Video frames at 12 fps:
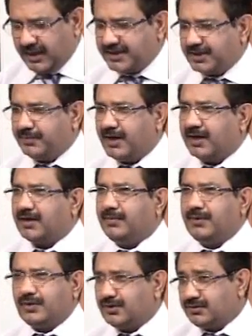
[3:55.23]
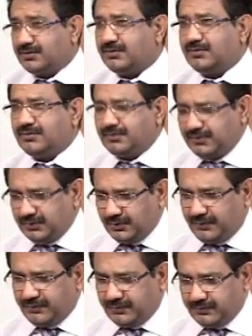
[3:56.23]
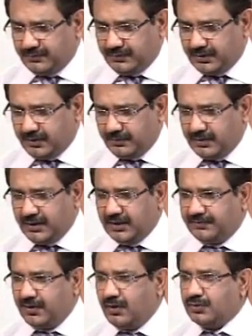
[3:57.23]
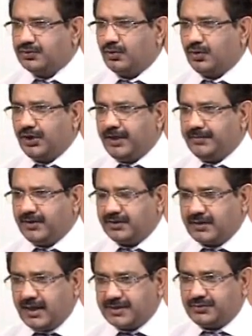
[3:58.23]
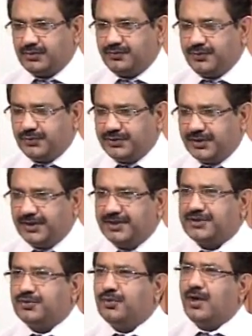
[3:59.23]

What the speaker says: Latin America, because you have become kind of a household name there thanks to a few journalists